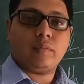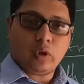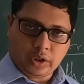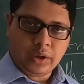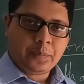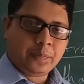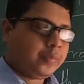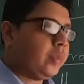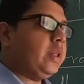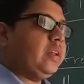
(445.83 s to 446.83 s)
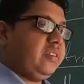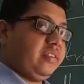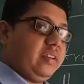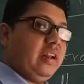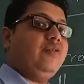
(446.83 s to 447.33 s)
Okay,
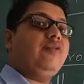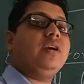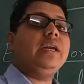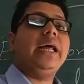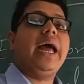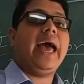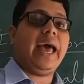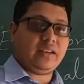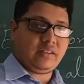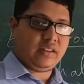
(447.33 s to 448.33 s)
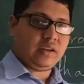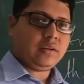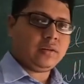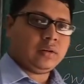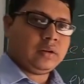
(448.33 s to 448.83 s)
sulfur has the
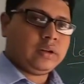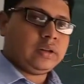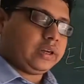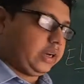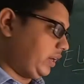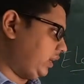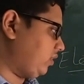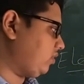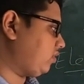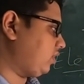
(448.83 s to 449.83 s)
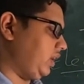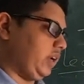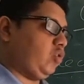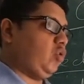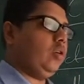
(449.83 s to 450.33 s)
greatest
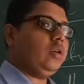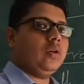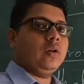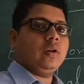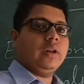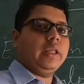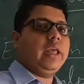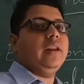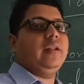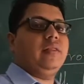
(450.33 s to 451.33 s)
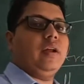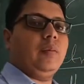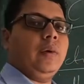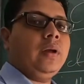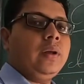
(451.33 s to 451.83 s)
electron gain
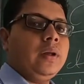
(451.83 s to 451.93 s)
enthalpy,